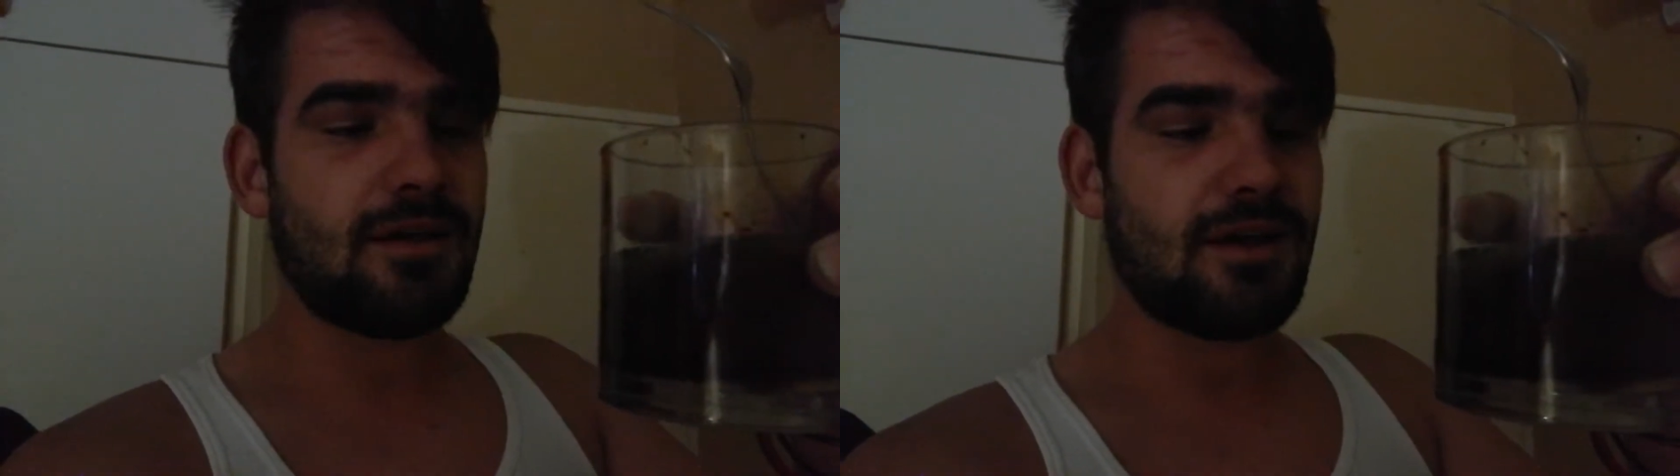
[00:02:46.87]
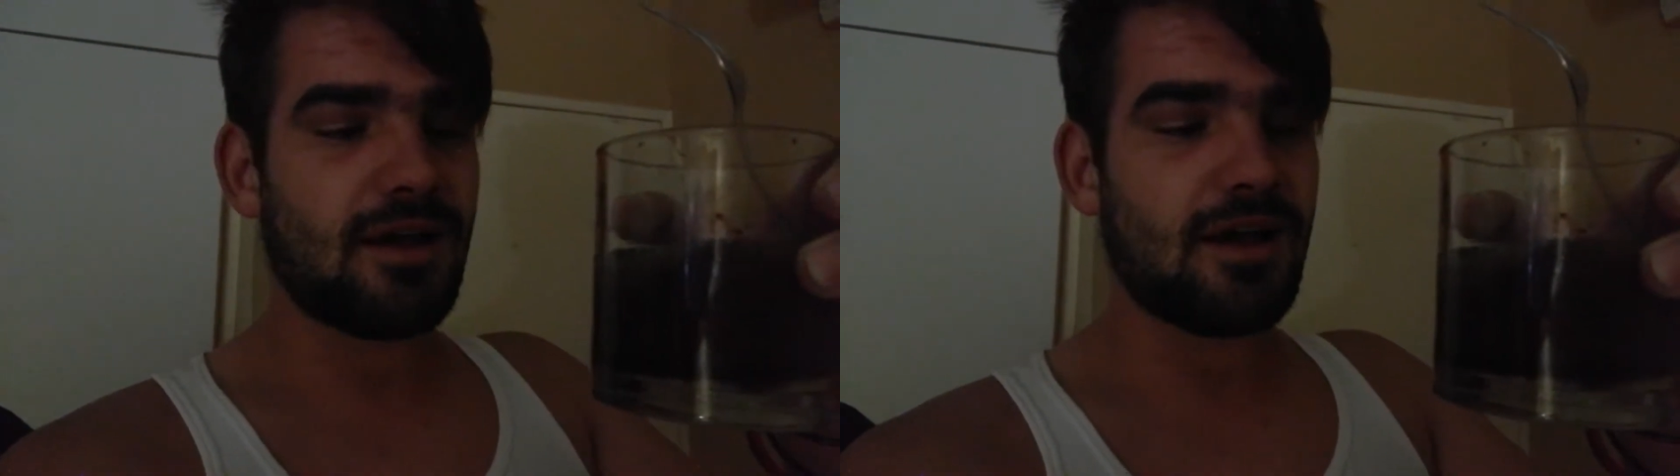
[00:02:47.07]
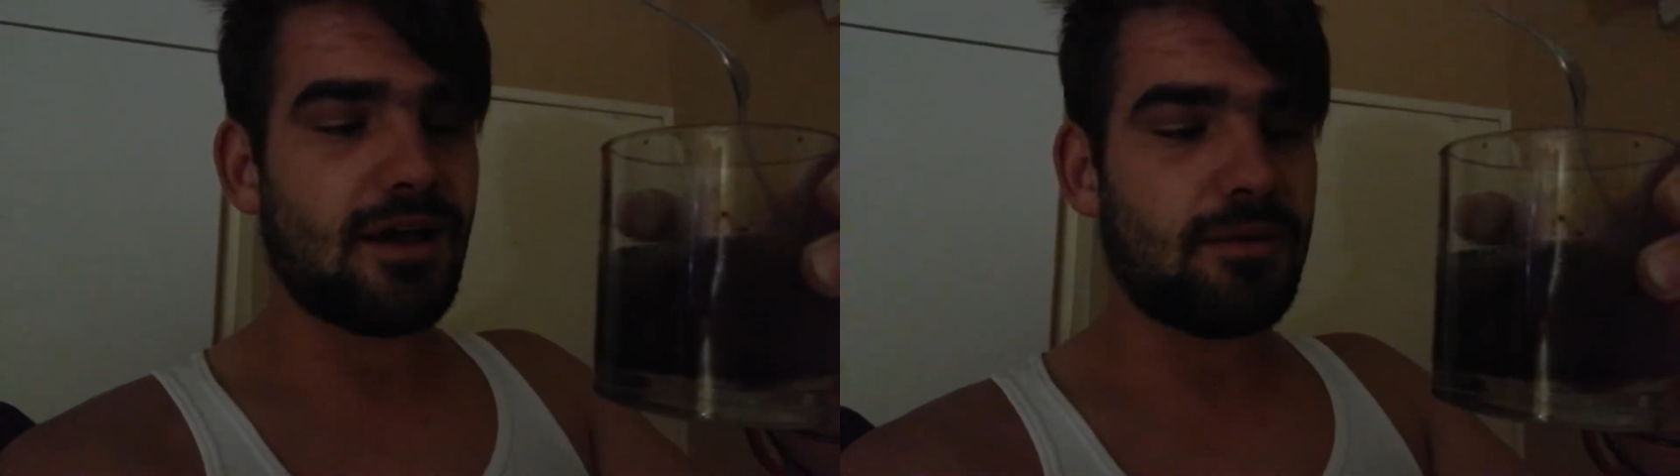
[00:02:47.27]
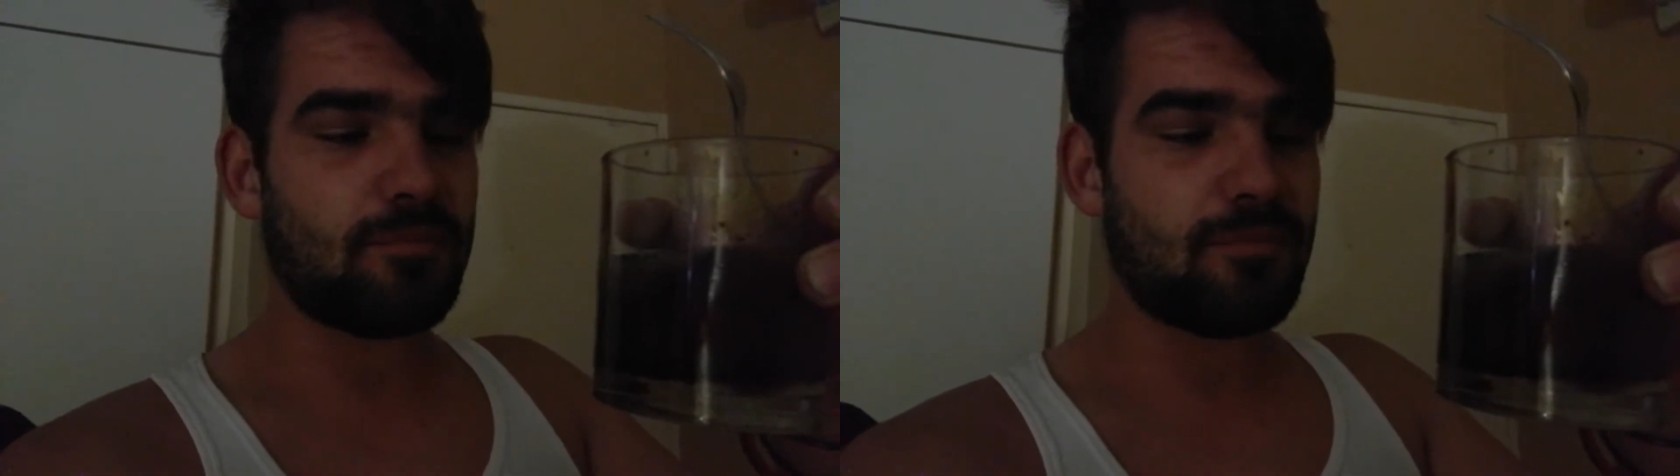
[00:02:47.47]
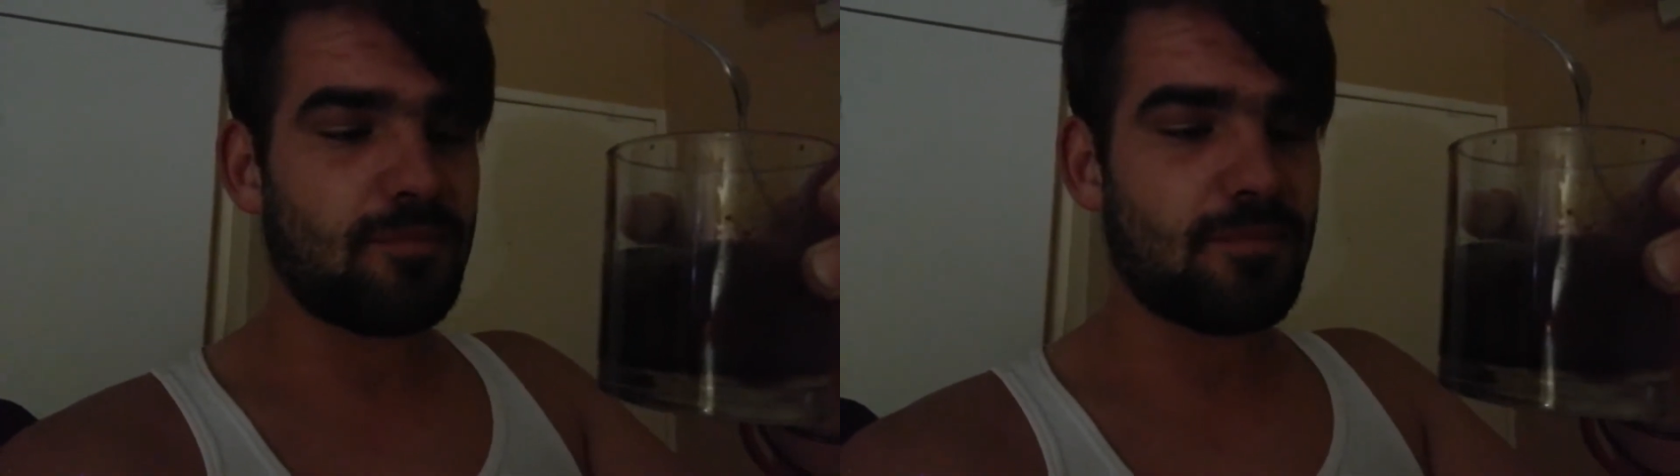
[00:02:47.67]
The
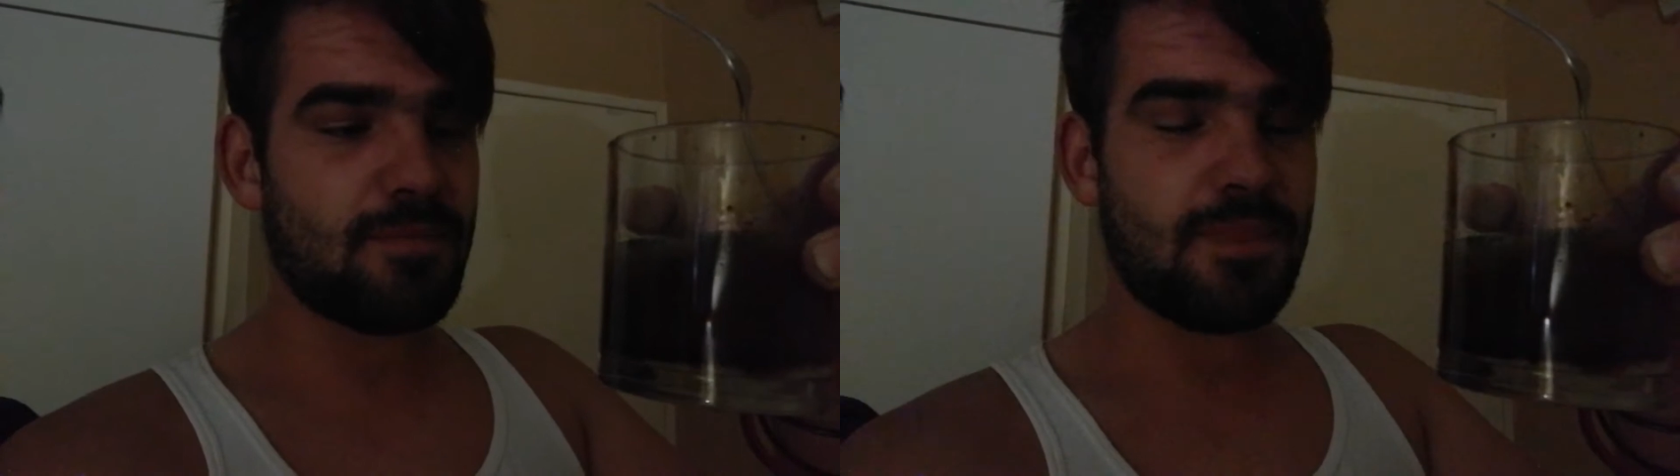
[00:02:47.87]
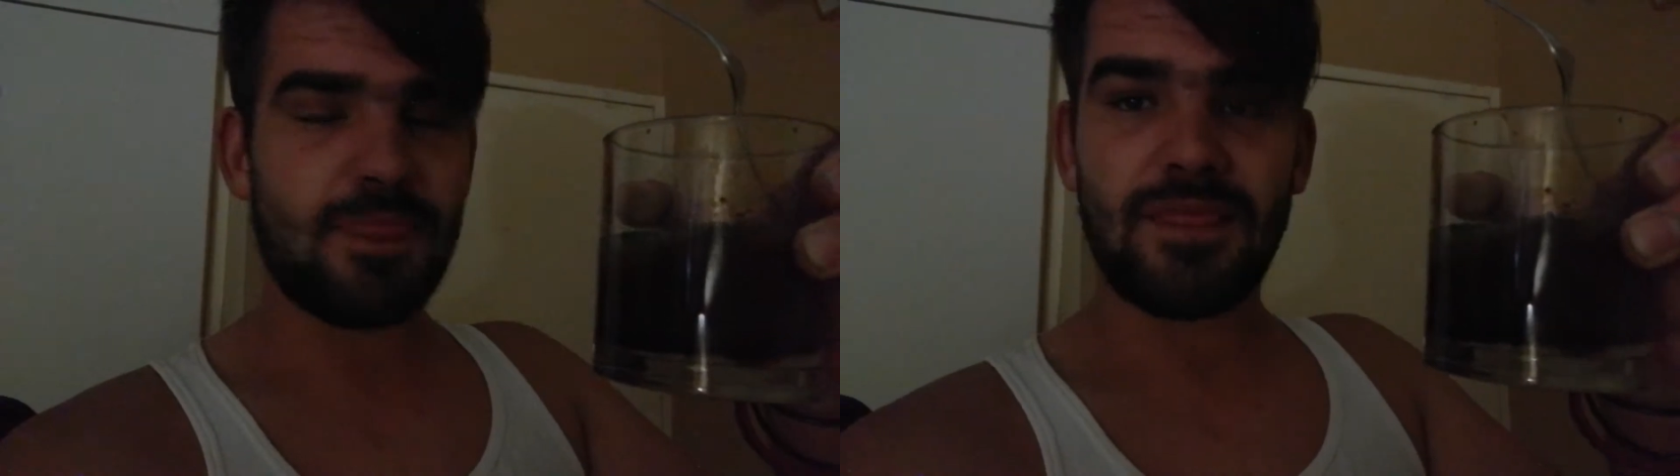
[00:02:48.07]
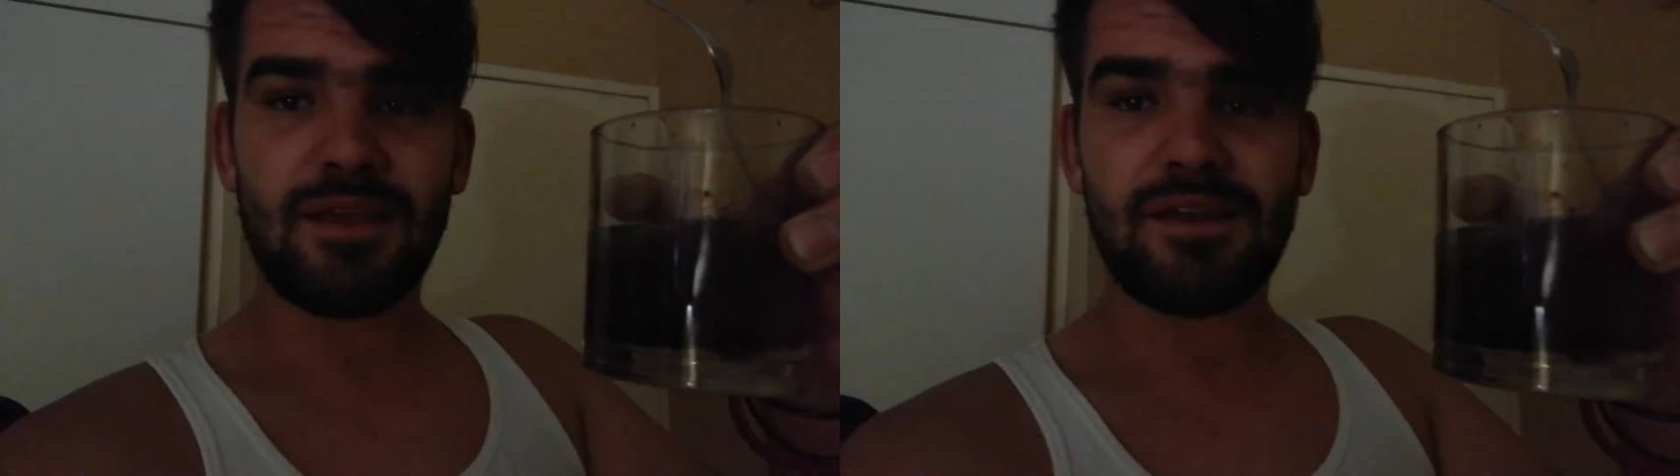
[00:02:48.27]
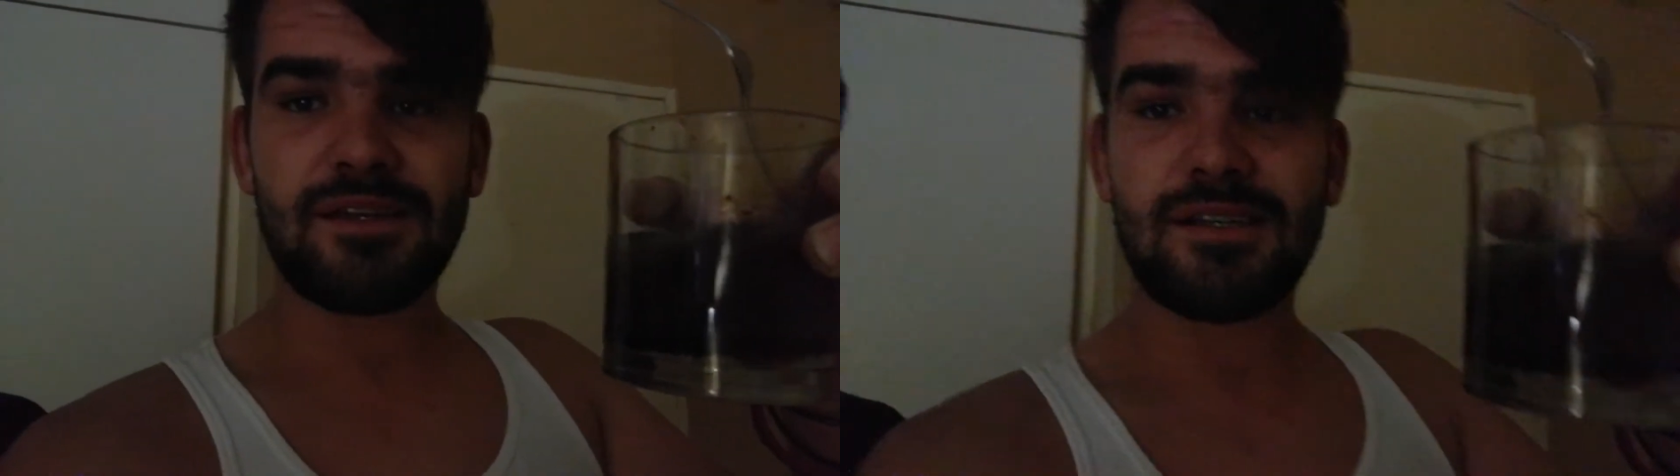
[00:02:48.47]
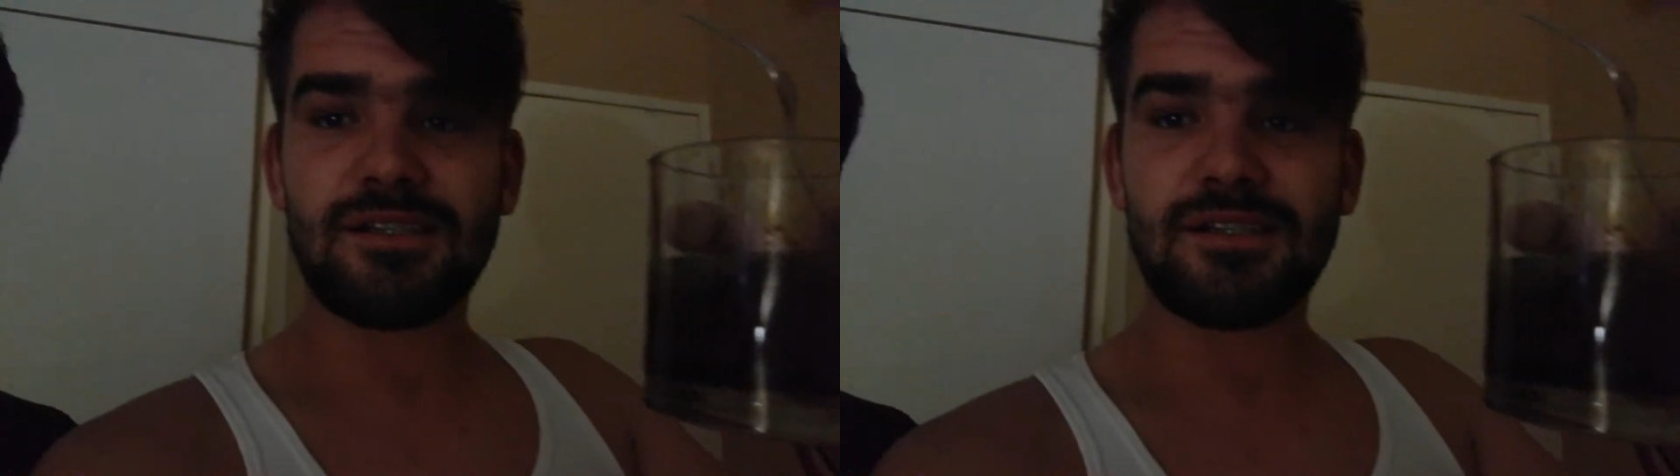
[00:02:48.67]
fucking